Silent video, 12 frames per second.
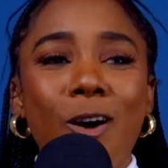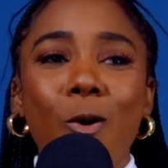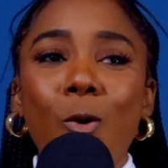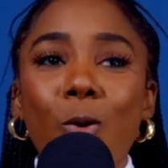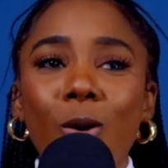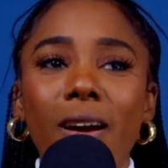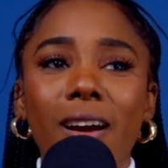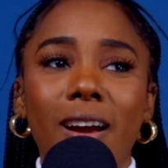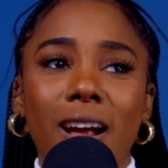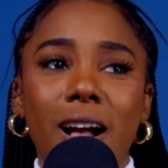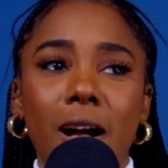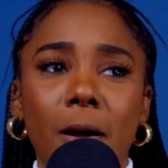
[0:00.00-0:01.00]
Or
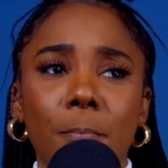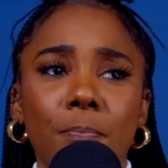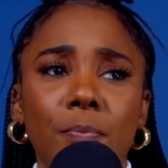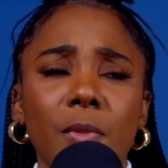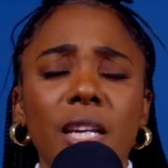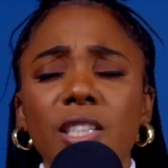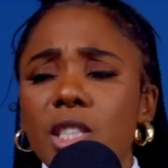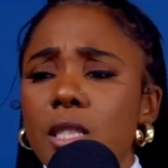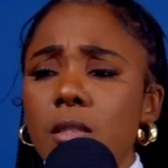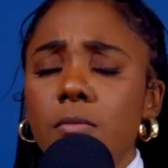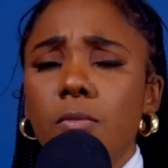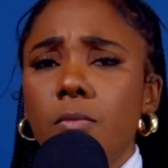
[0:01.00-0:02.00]
it
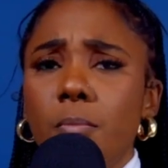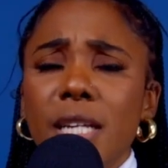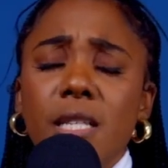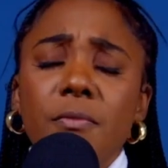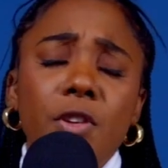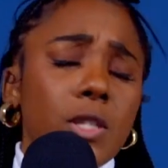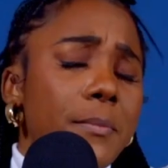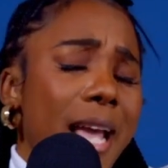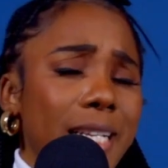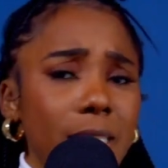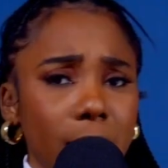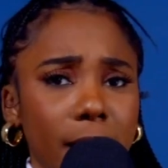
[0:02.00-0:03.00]
just makes them feel
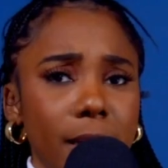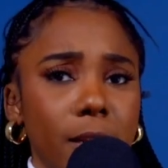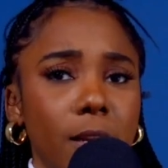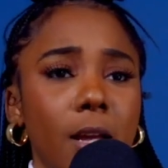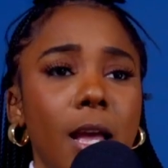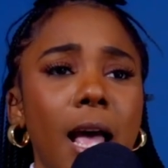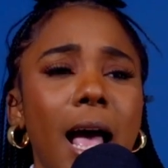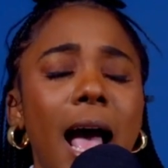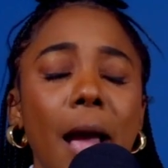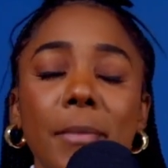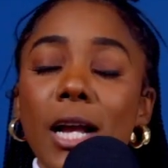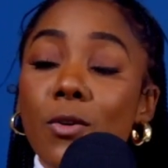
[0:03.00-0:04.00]
demasculated.
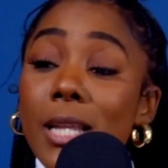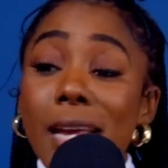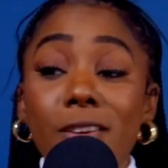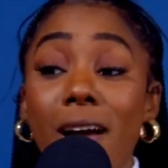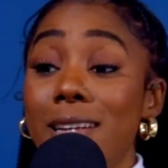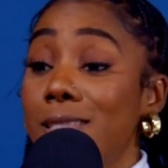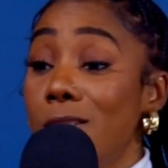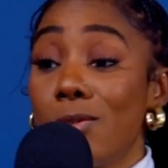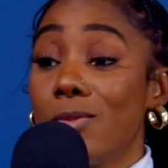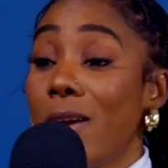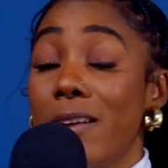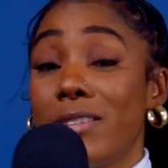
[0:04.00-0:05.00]
I'm not gonna lie, y'all, I still
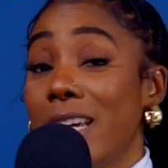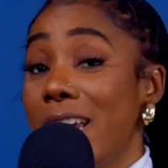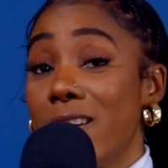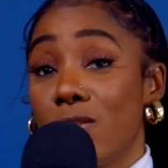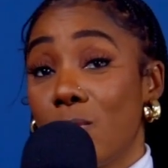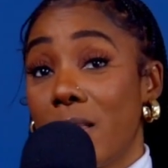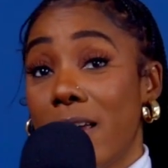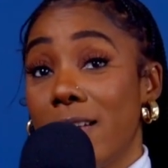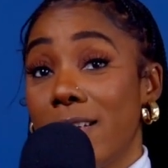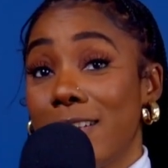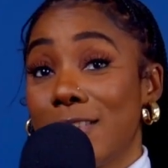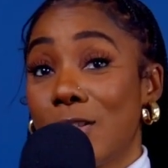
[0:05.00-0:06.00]
don't have a good answer for that.
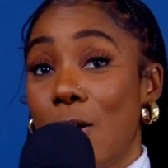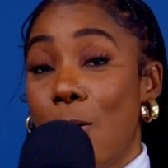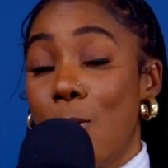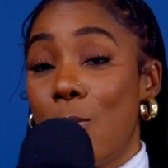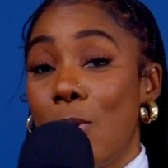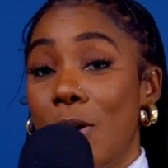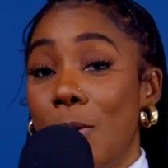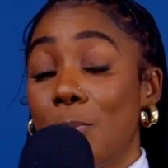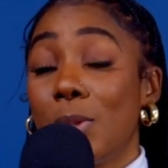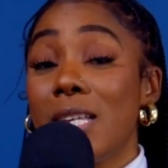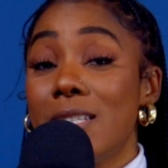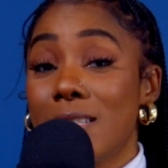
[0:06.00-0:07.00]
So
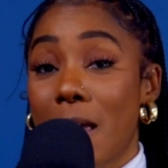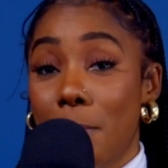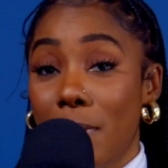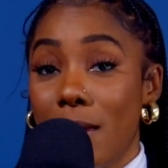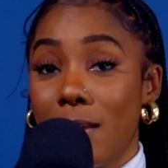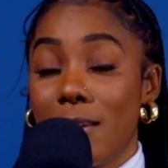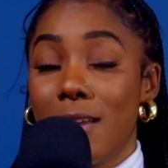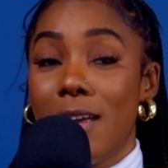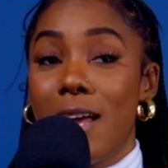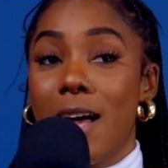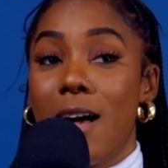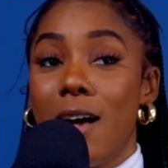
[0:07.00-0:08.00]
please tap in,
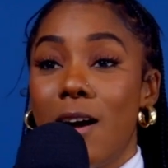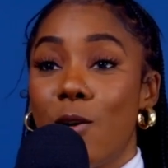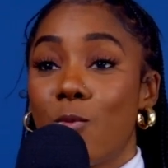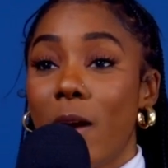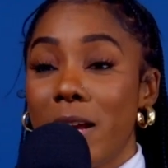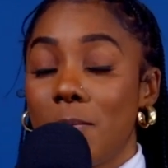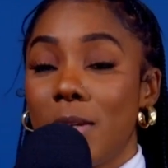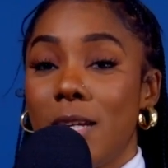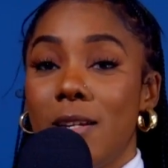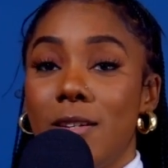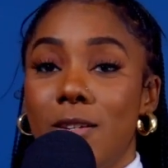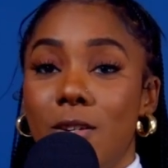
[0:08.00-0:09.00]
write
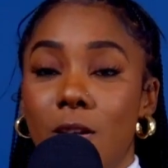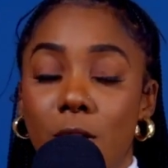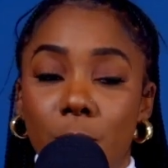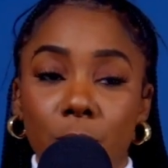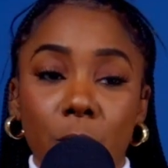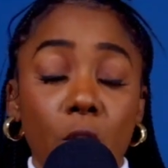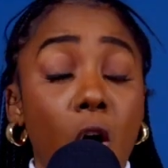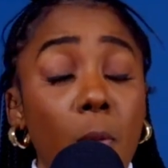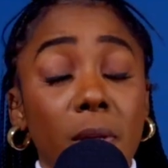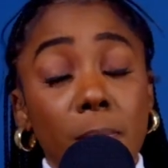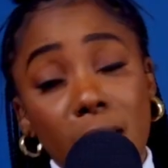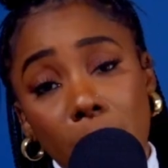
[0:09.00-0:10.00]
me, call
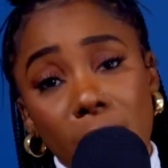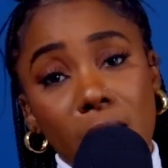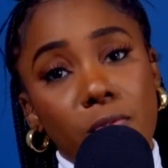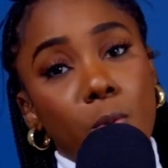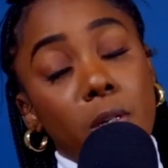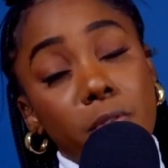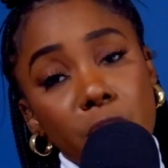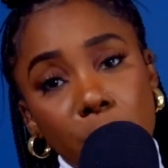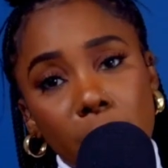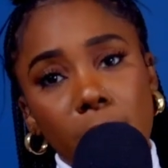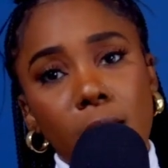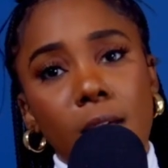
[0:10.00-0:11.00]
me, beat me if you want to reach
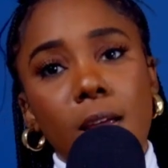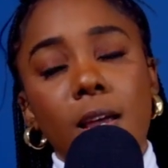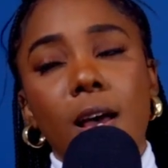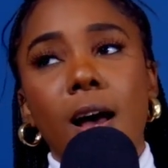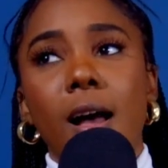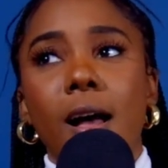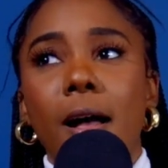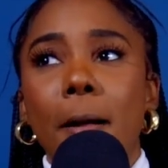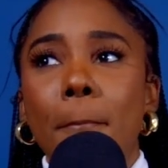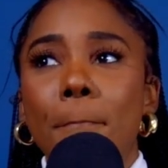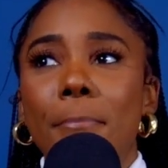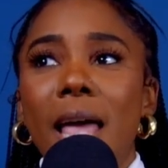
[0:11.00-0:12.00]
me.
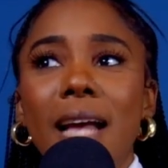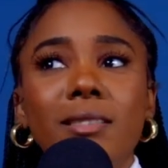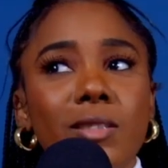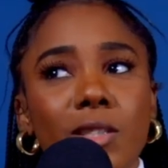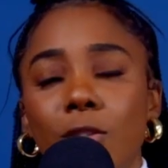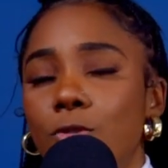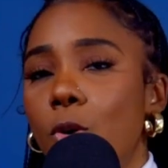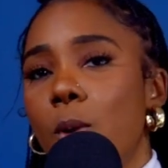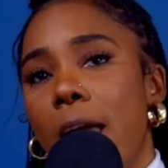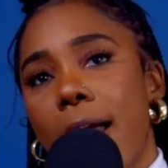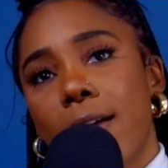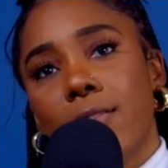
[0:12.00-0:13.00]
I still don't
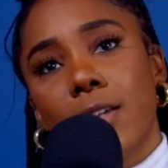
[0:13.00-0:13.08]
have